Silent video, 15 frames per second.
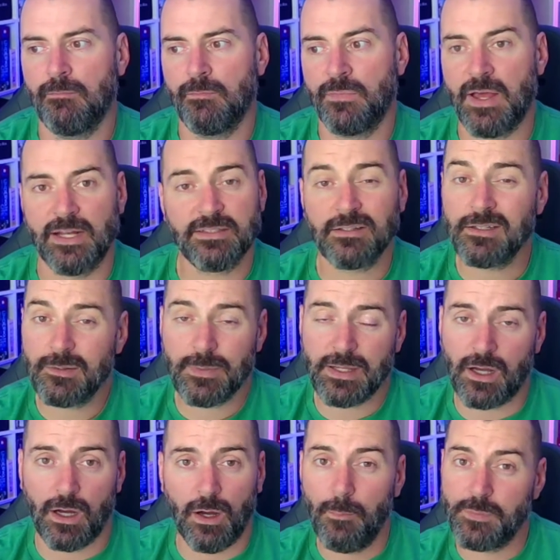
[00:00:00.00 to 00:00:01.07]
That's going to be
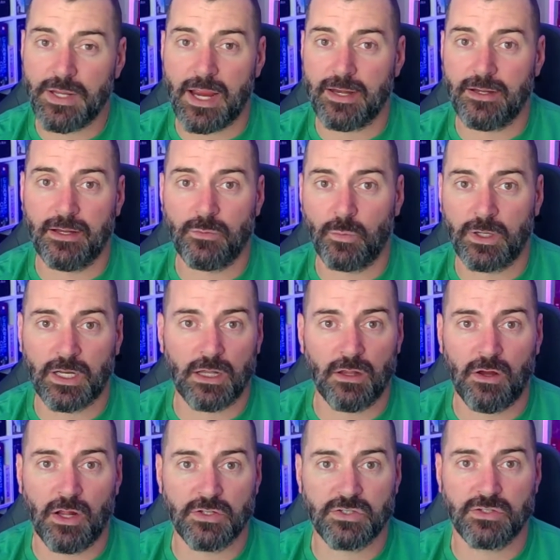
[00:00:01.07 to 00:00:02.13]
updated when I
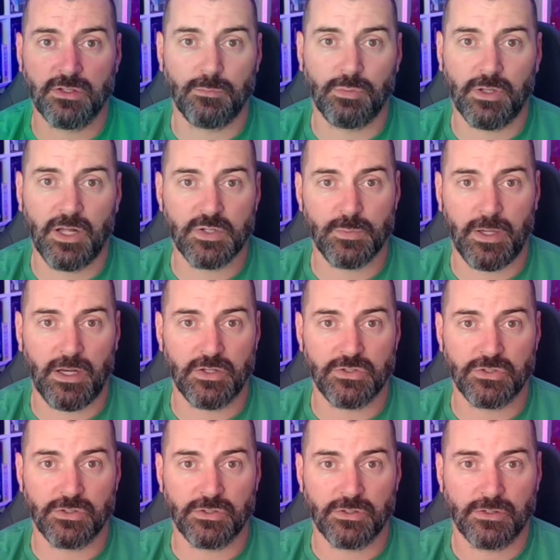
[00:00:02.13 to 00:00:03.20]
launch the Pledge
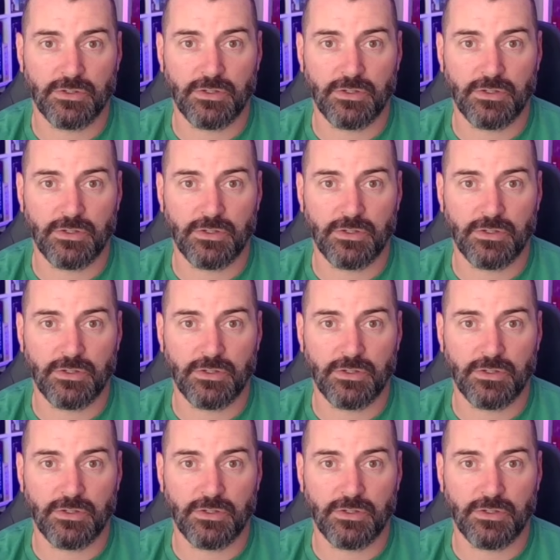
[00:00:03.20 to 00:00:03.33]
Manager.